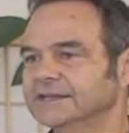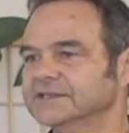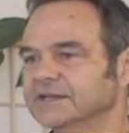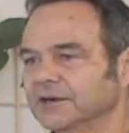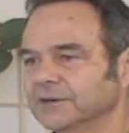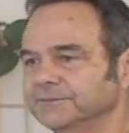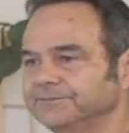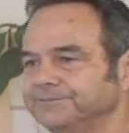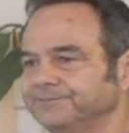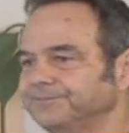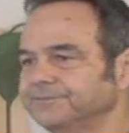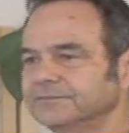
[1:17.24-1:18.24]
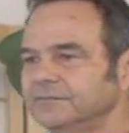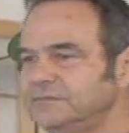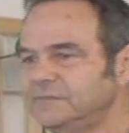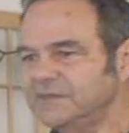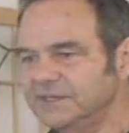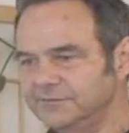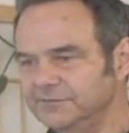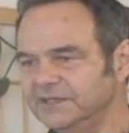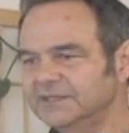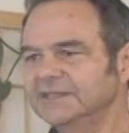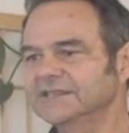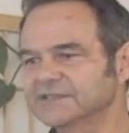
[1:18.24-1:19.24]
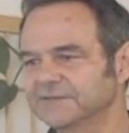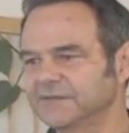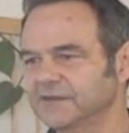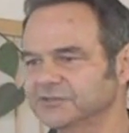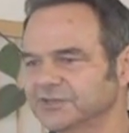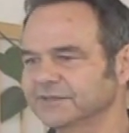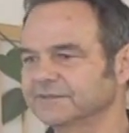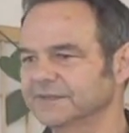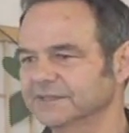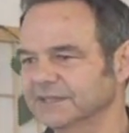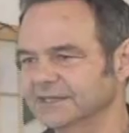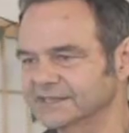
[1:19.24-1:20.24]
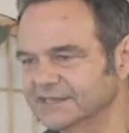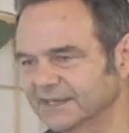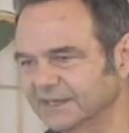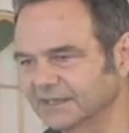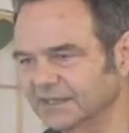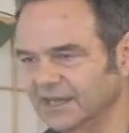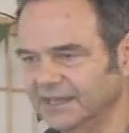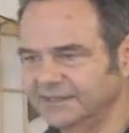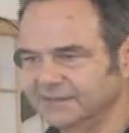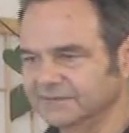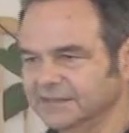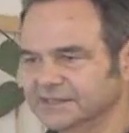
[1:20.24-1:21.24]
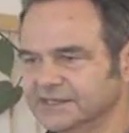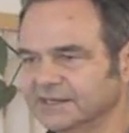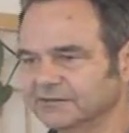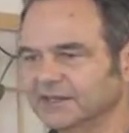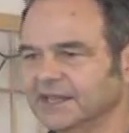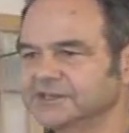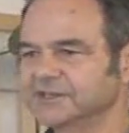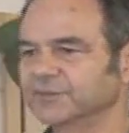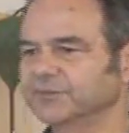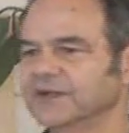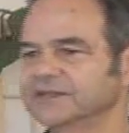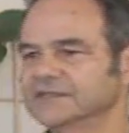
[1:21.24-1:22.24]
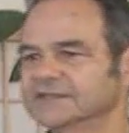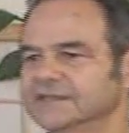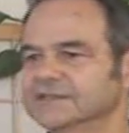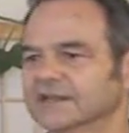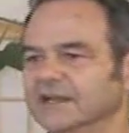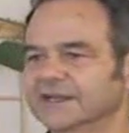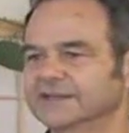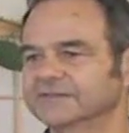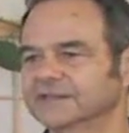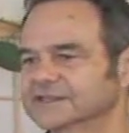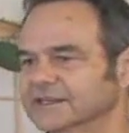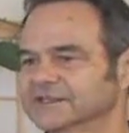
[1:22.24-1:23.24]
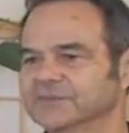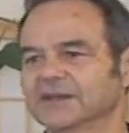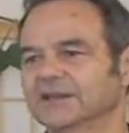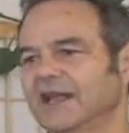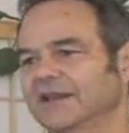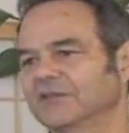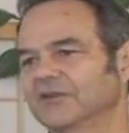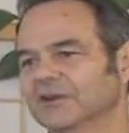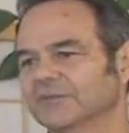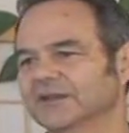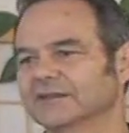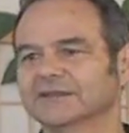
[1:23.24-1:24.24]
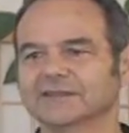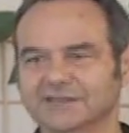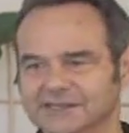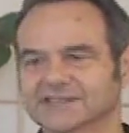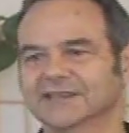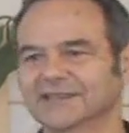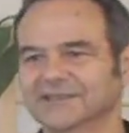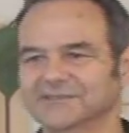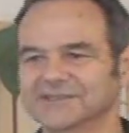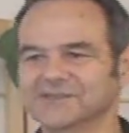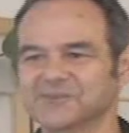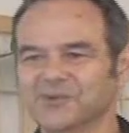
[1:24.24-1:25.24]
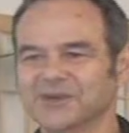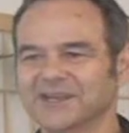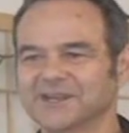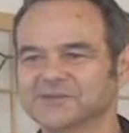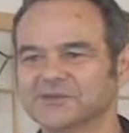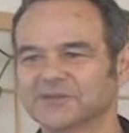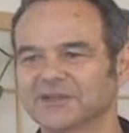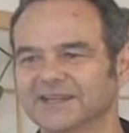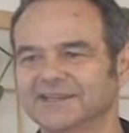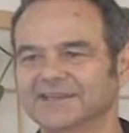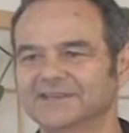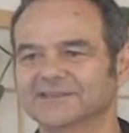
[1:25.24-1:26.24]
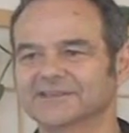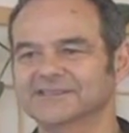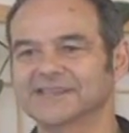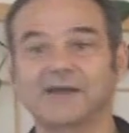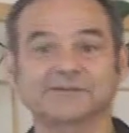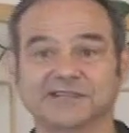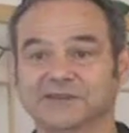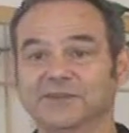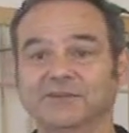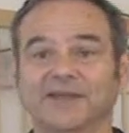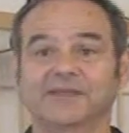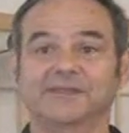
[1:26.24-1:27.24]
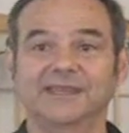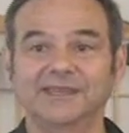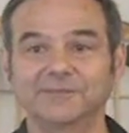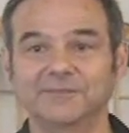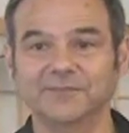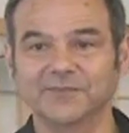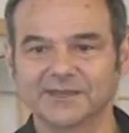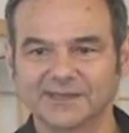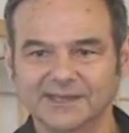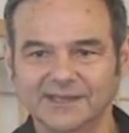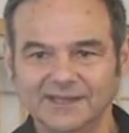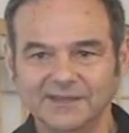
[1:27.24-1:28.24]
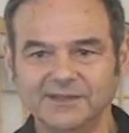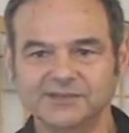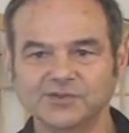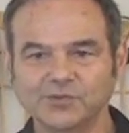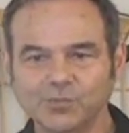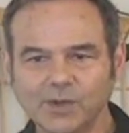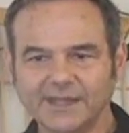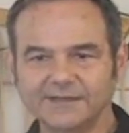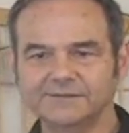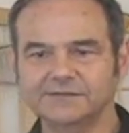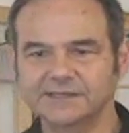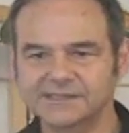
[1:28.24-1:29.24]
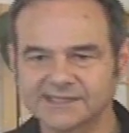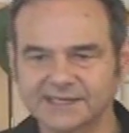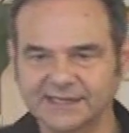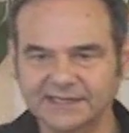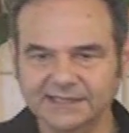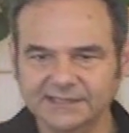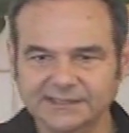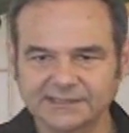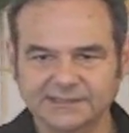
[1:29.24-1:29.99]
So it really is a function of listening, a kind of listening. Relational presence is a kind of listening. There's been a lot of talk about listening here this morning. I'm so glad to hear it because that was going to be my theme. There's a way of listening